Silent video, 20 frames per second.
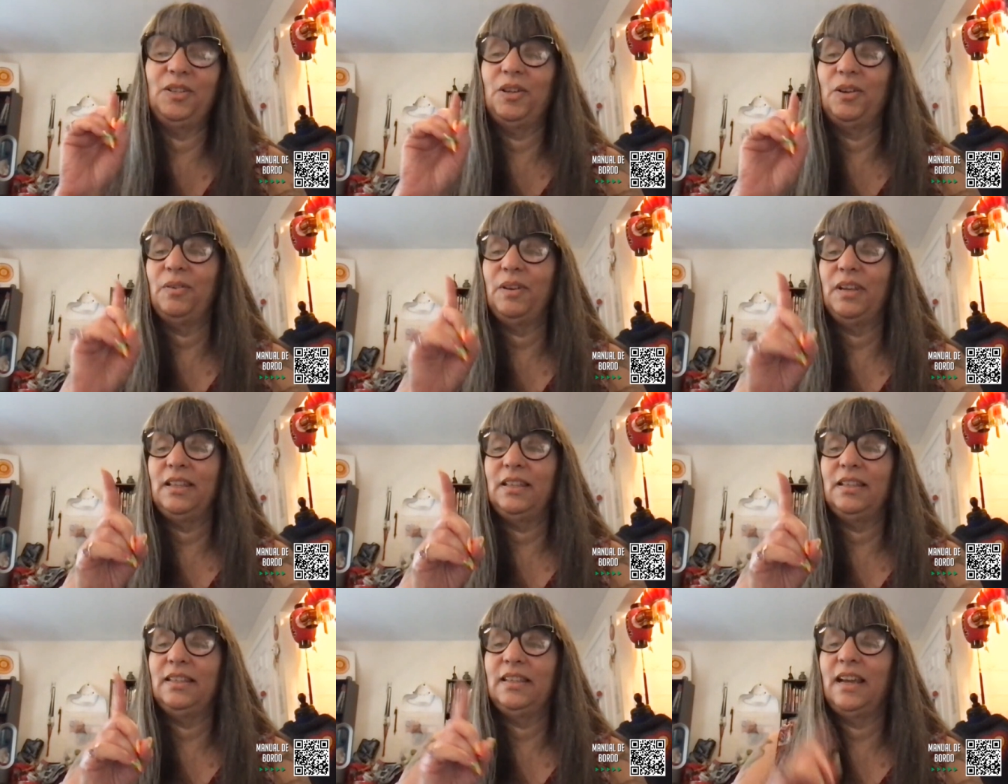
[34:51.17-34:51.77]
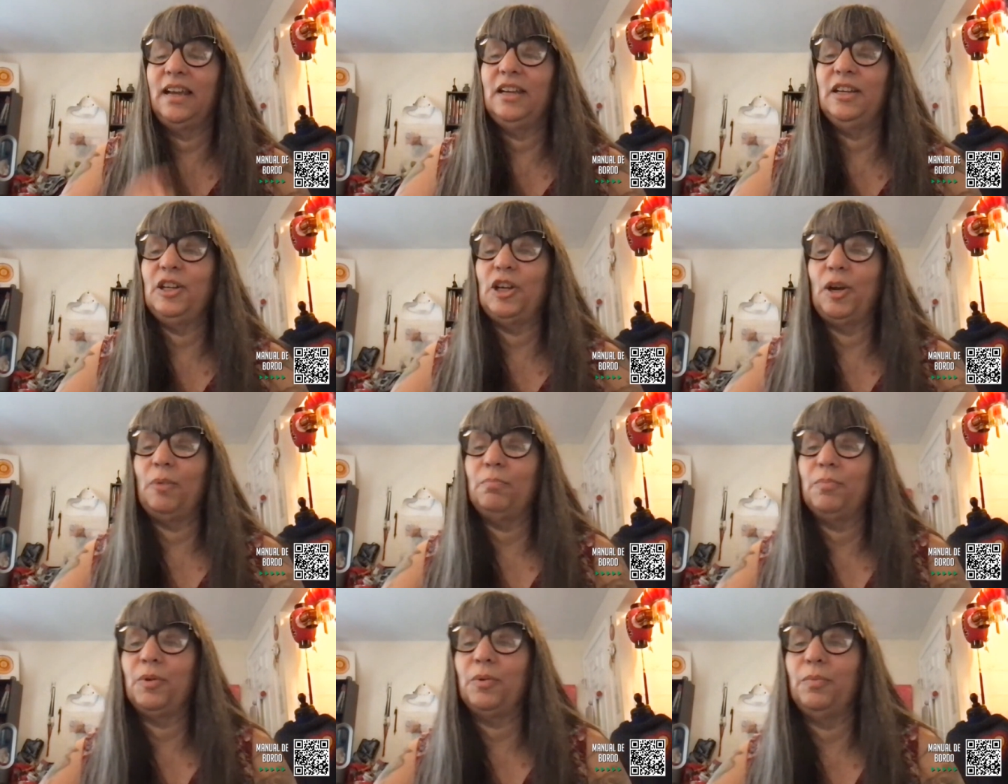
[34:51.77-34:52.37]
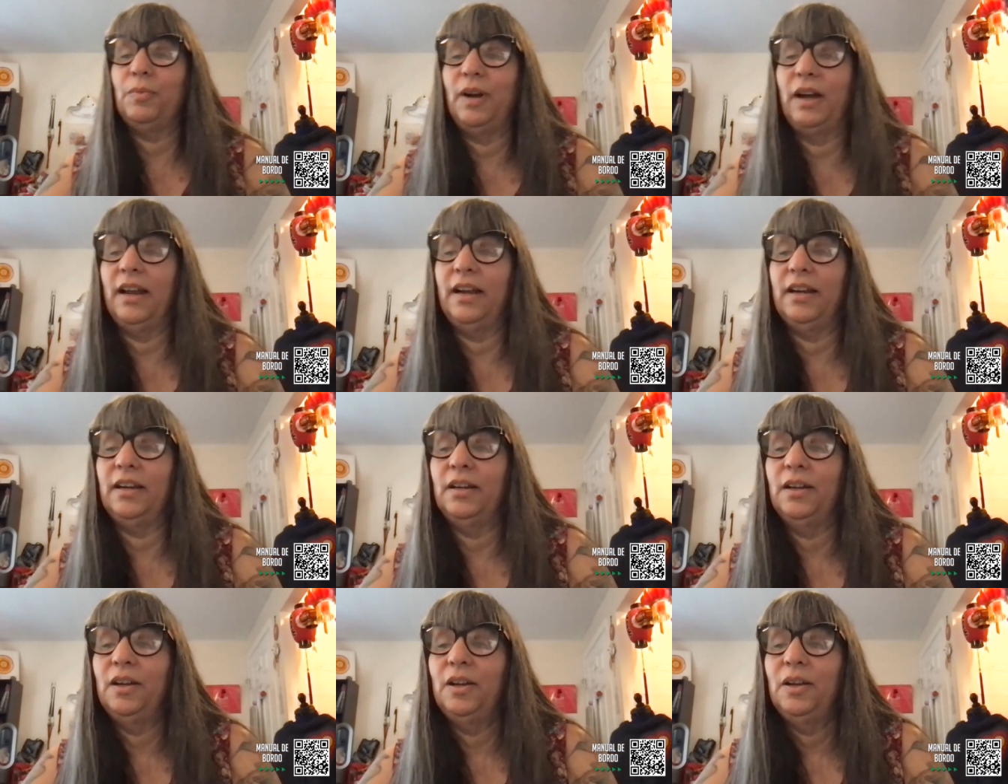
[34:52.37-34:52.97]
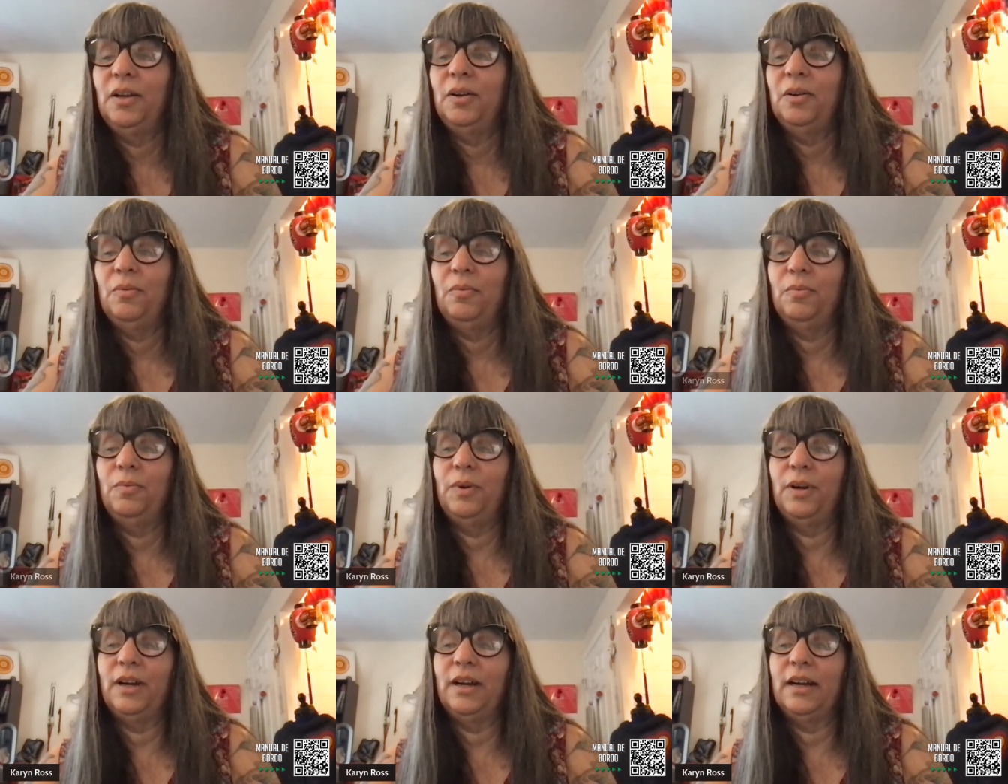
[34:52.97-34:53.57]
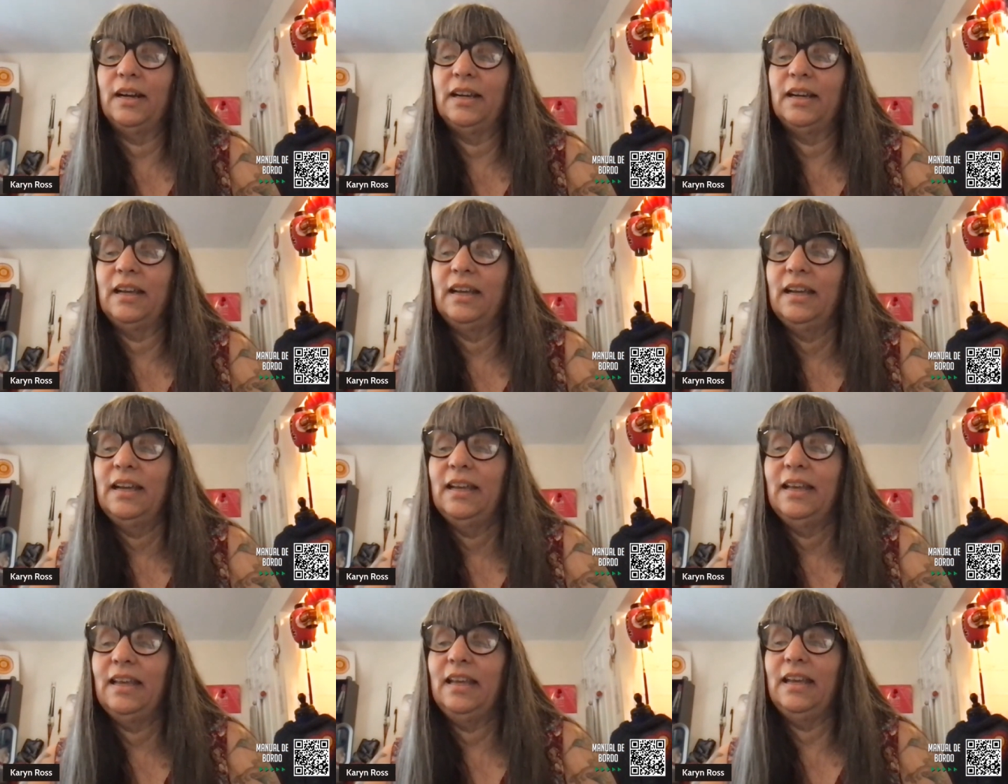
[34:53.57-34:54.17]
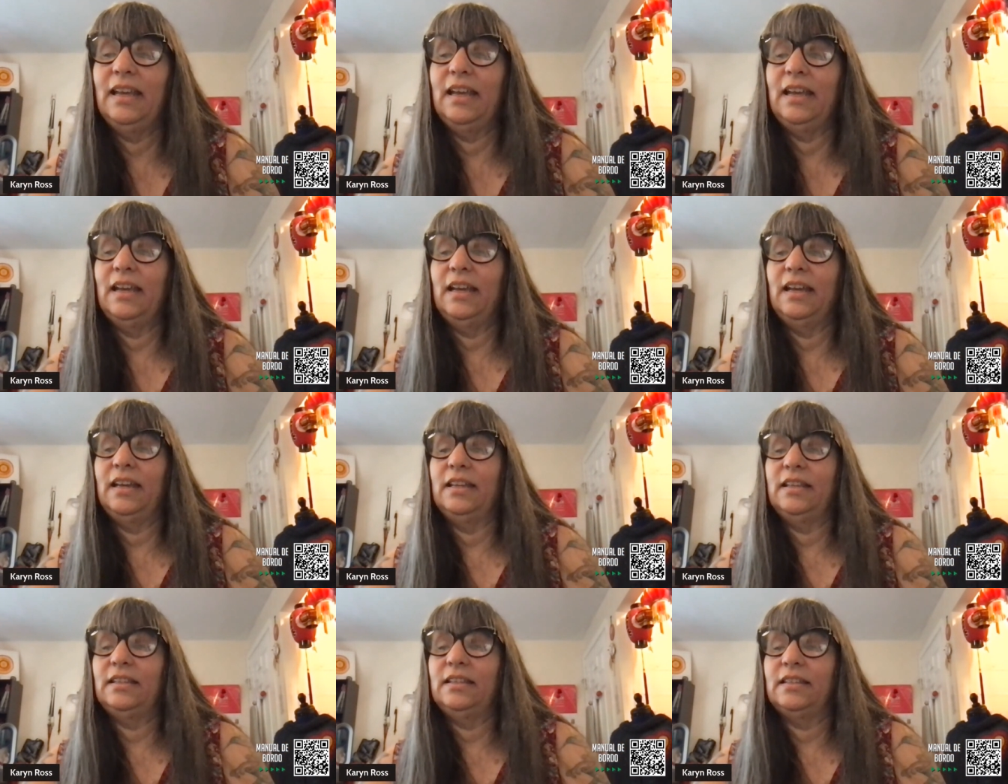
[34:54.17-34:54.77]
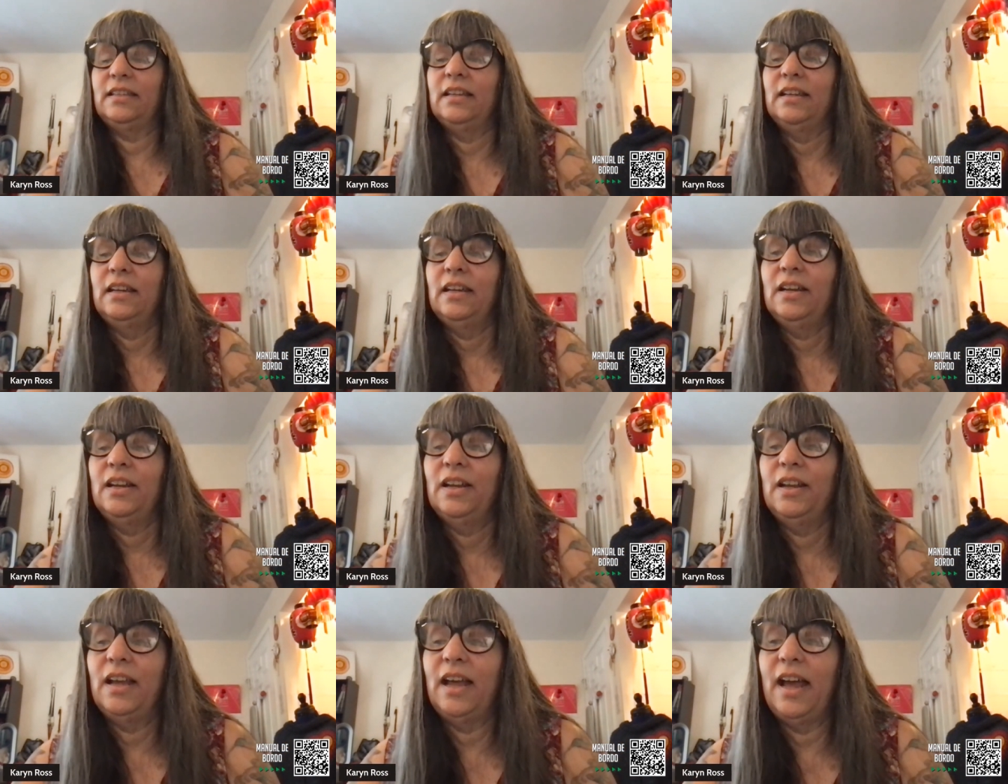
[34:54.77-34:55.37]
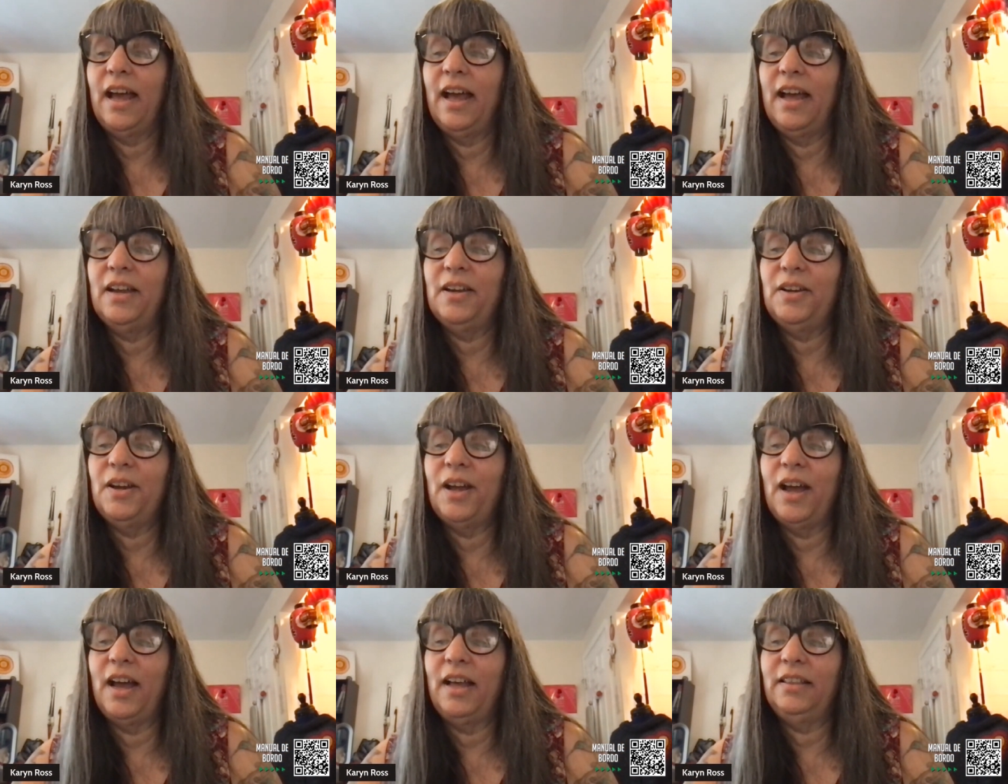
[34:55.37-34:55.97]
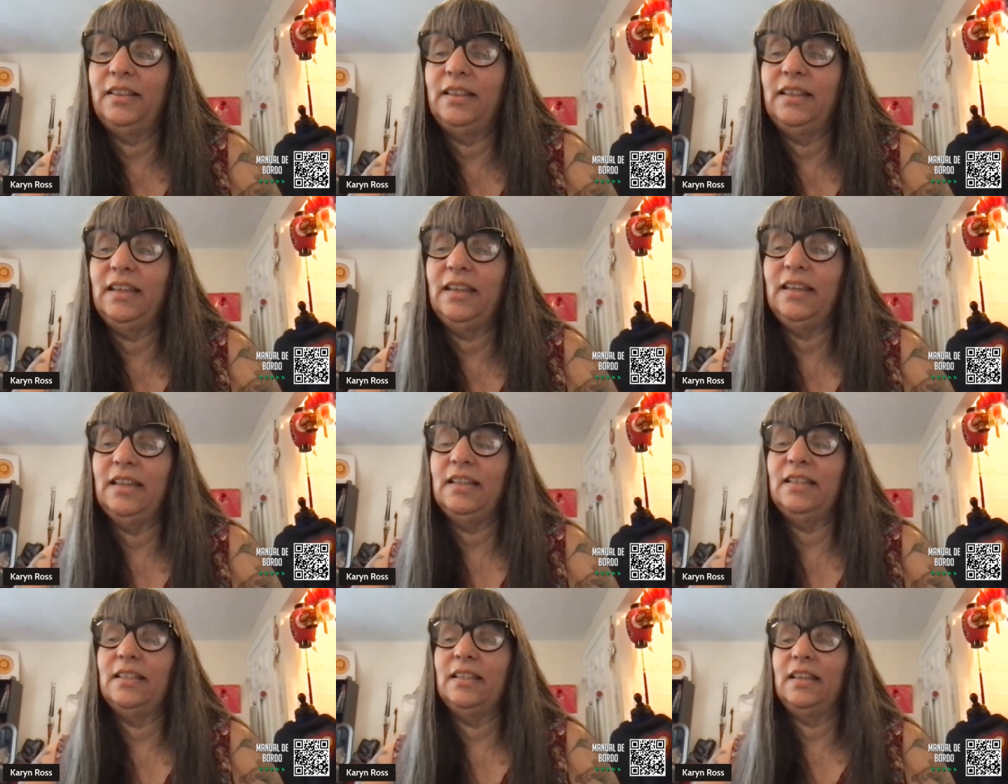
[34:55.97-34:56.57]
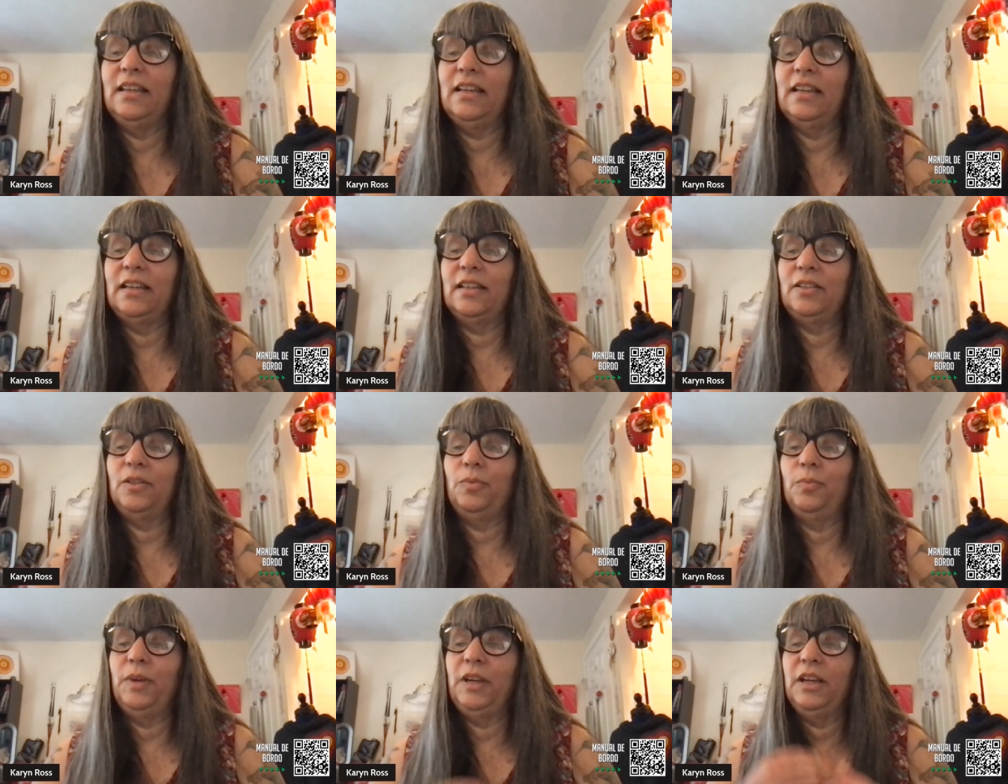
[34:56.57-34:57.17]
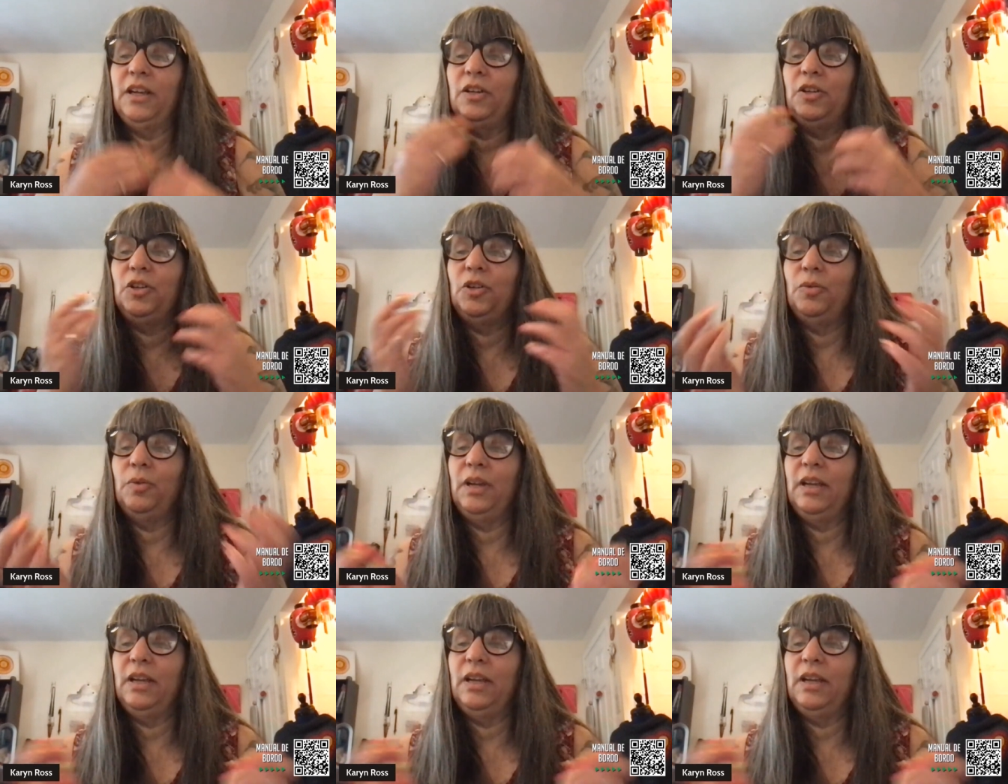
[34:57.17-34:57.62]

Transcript: So insight number one, work is not the easiest we can do.